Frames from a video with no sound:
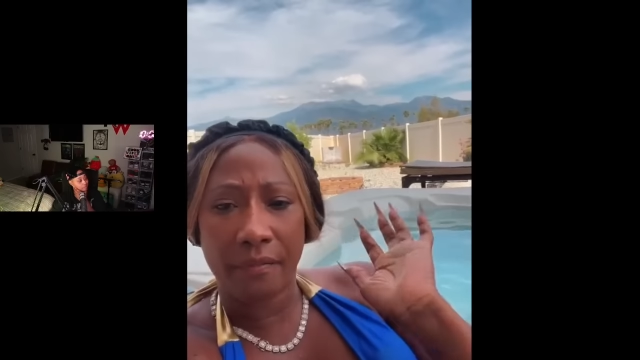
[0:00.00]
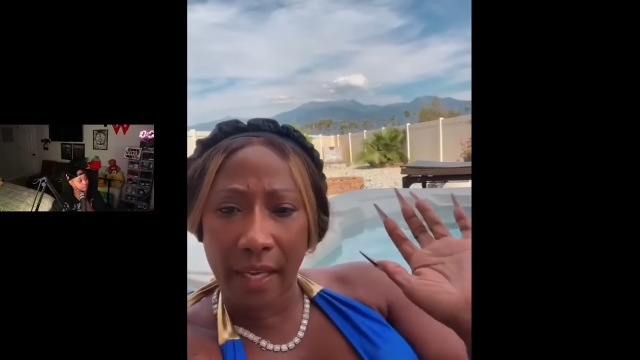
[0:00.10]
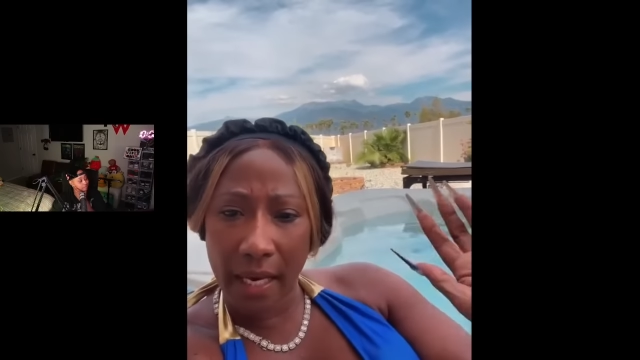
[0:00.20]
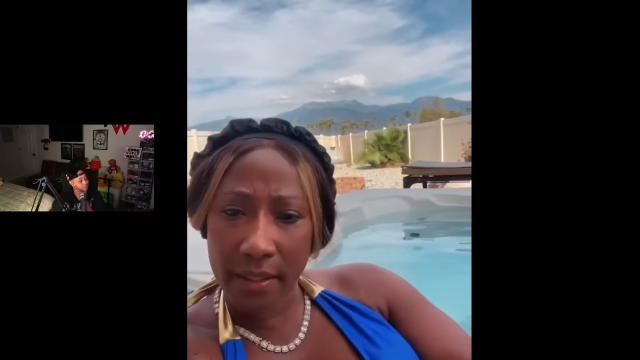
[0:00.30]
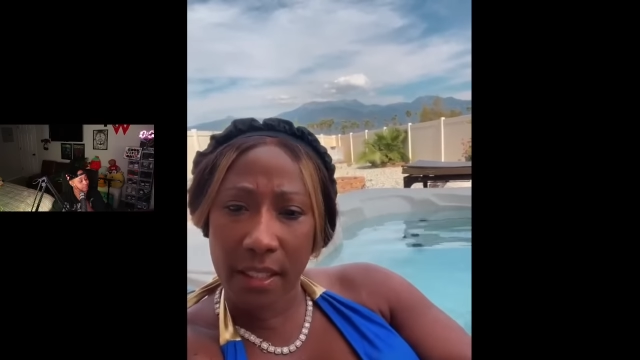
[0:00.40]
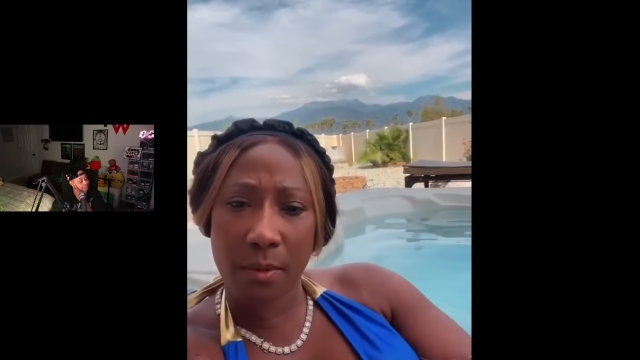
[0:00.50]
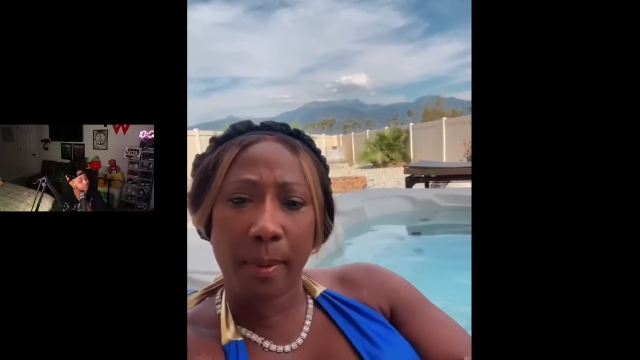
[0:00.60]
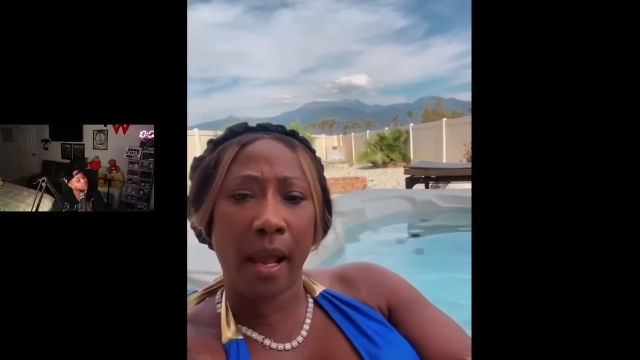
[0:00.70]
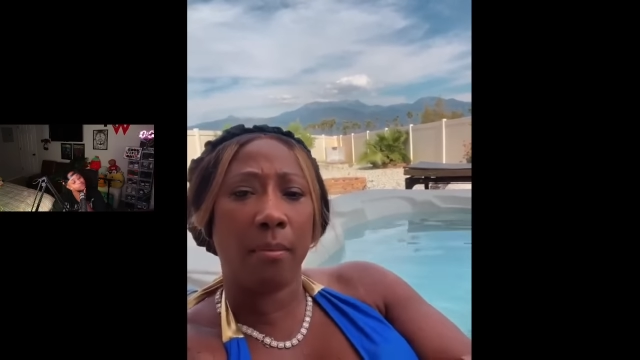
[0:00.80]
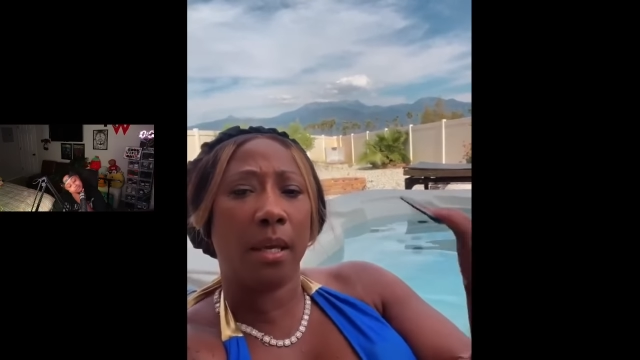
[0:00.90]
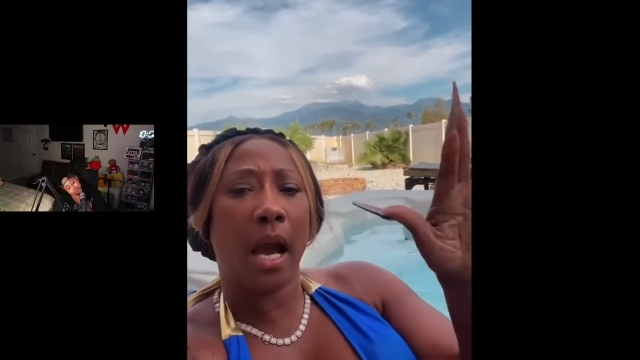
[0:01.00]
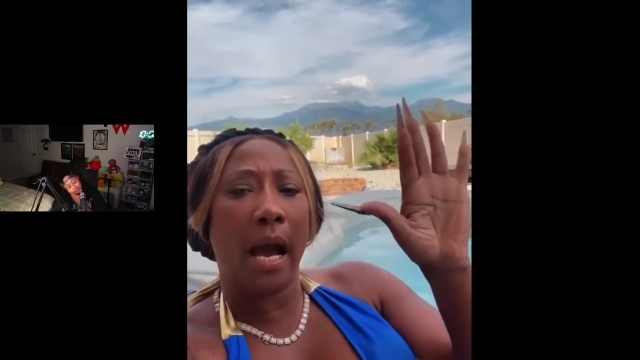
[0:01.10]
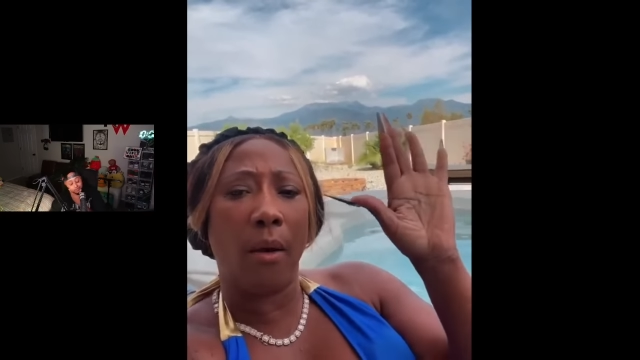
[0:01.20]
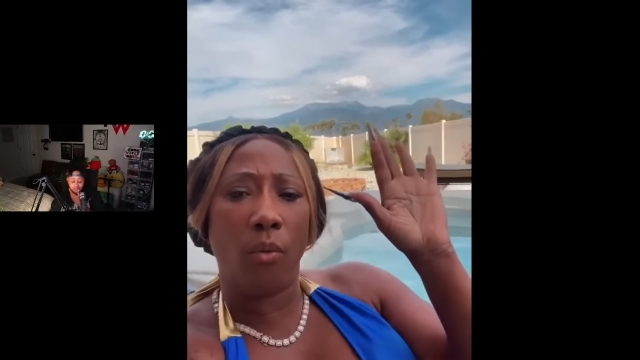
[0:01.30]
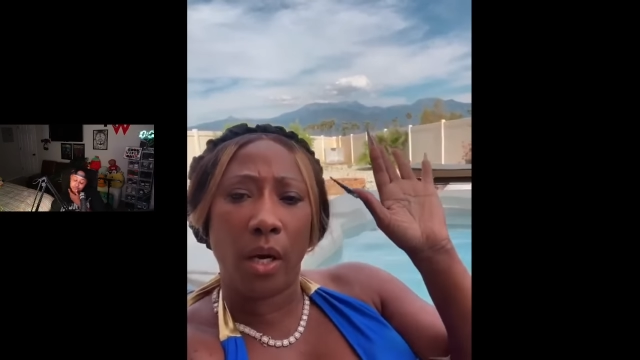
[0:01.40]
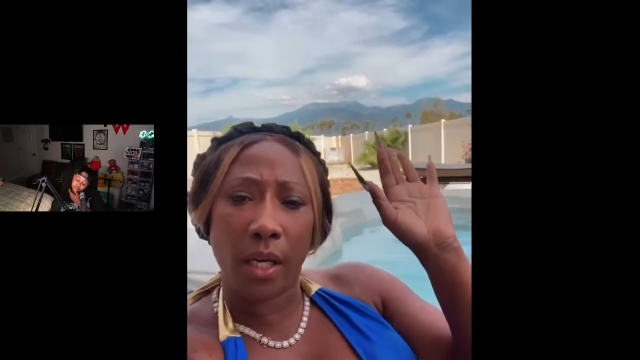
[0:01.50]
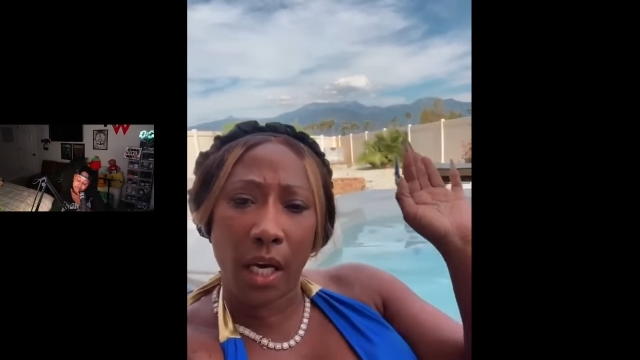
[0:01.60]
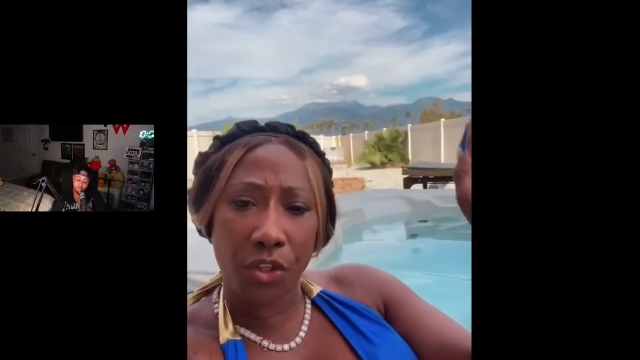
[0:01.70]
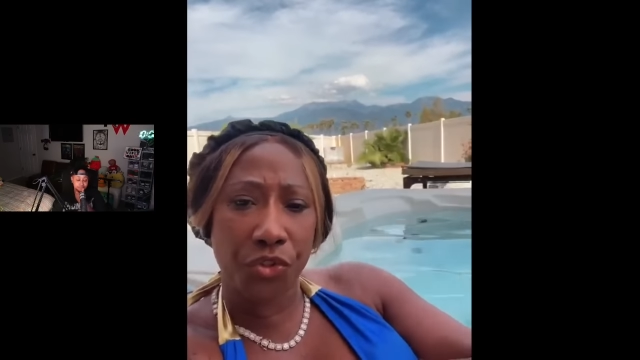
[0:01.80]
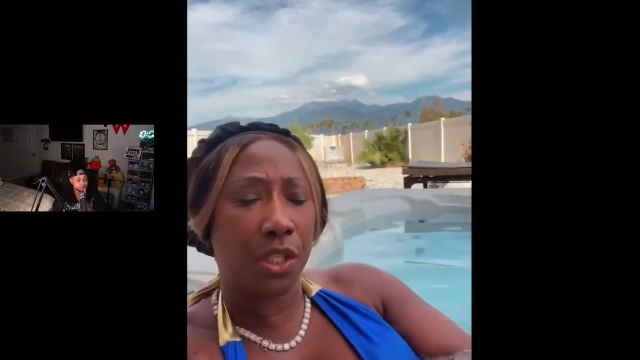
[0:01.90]
Now, if that's his baby, I
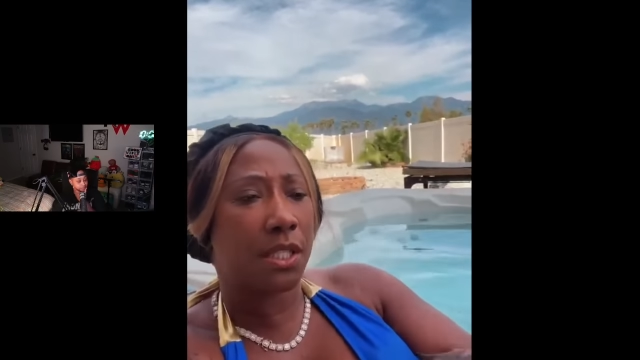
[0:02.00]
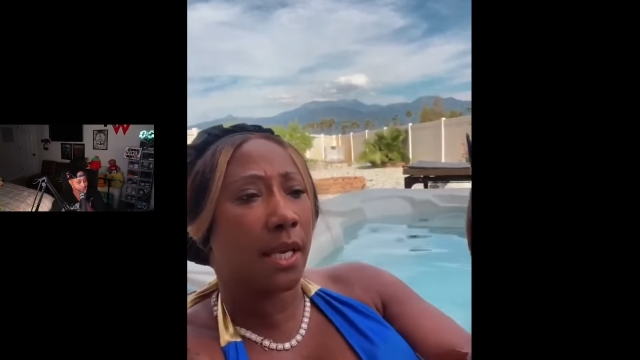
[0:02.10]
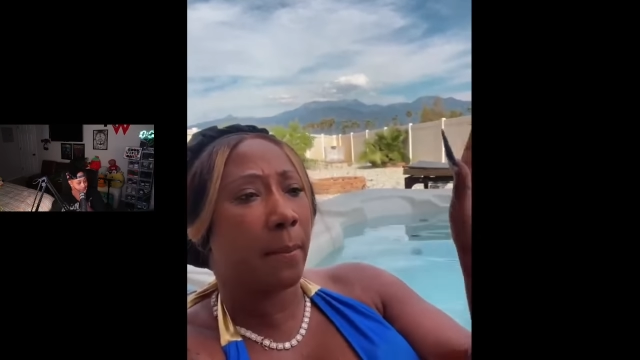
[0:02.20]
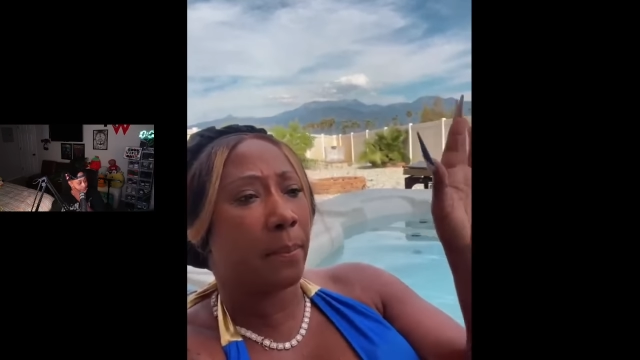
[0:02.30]
110%,